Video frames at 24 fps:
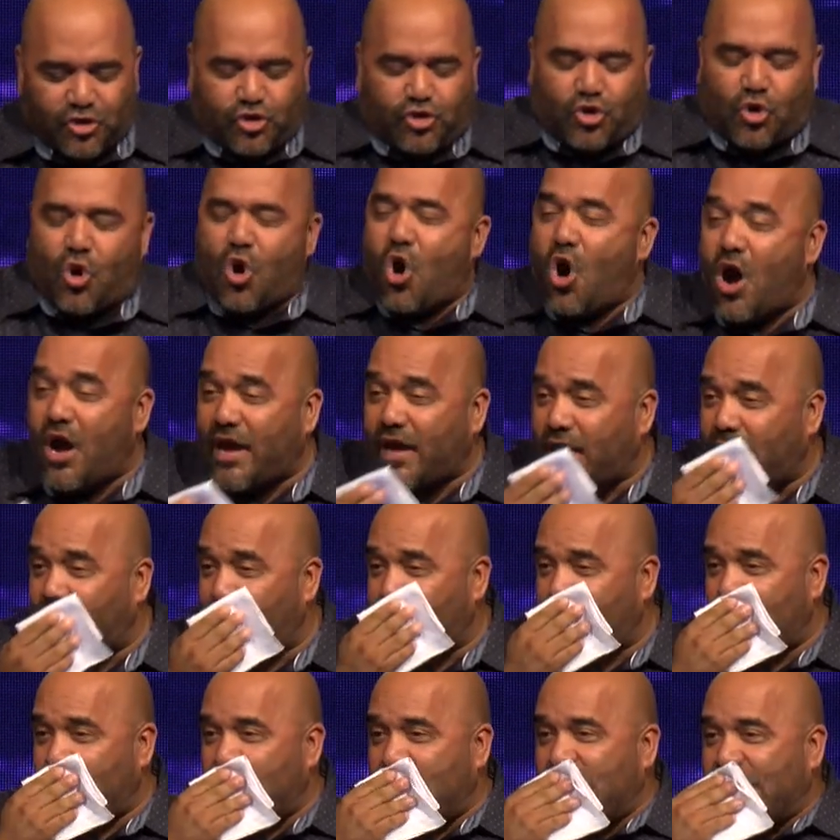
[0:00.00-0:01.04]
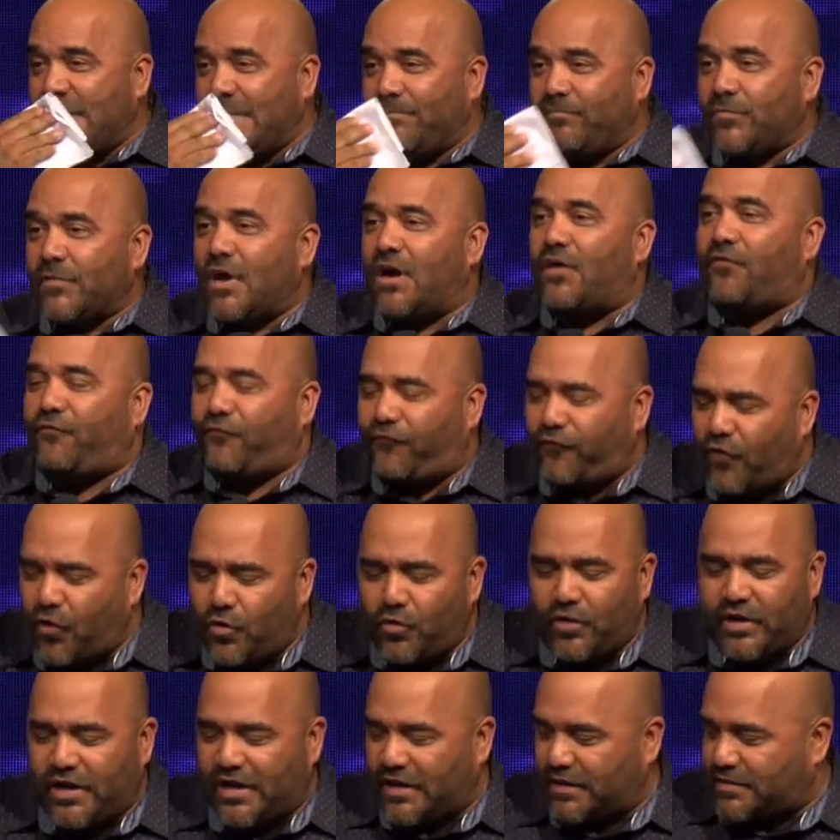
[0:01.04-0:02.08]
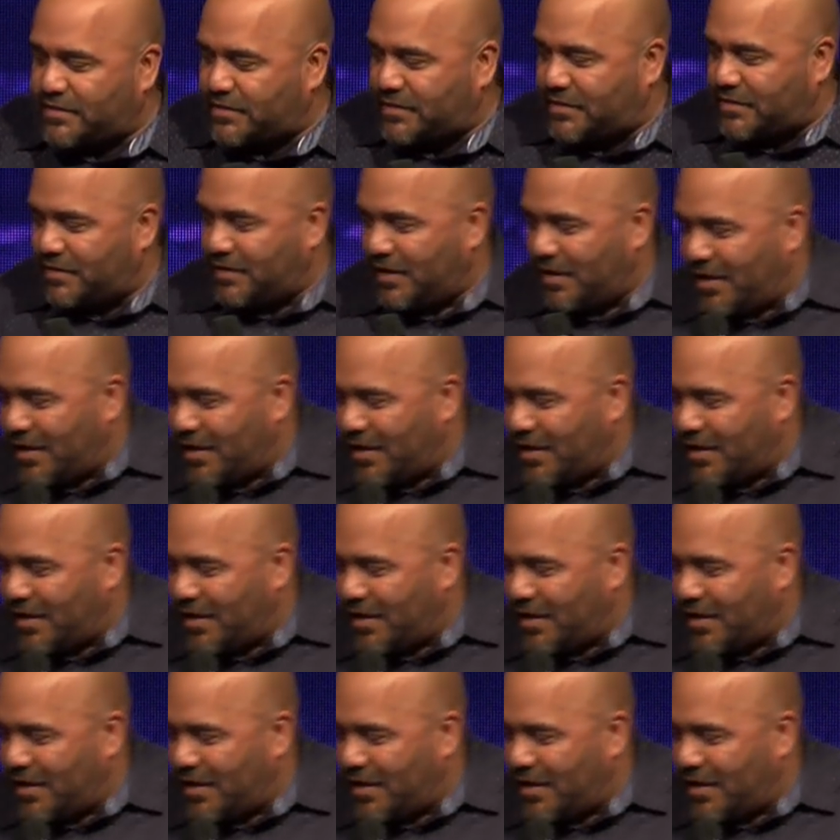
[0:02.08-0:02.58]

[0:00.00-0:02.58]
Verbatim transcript: joy, a fullness